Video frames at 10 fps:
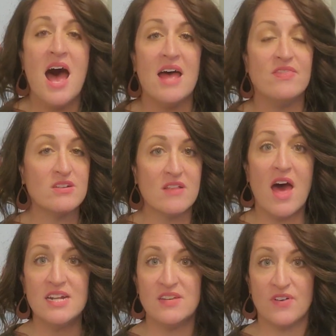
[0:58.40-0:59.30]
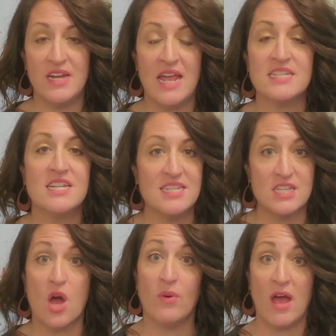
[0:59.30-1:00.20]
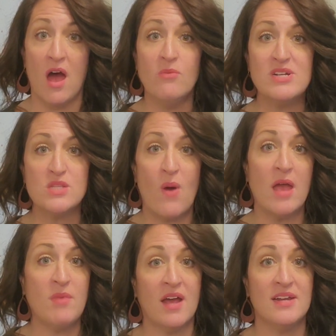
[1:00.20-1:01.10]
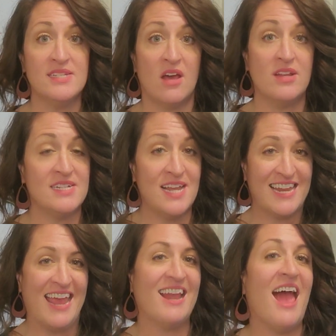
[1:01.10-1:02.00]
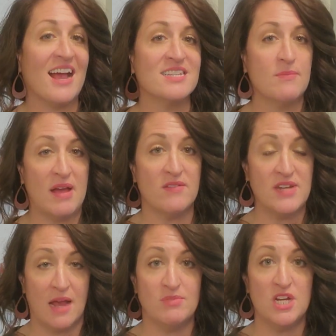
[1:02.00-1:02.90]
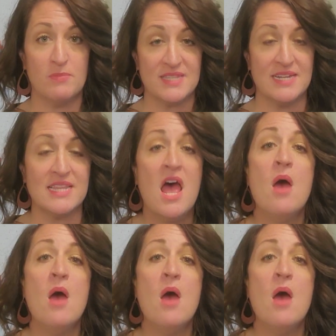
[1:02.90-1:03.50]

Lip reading: There's a lot of different instances going on, which is why I'm not going to tell you to dedicate X amount of time to your business.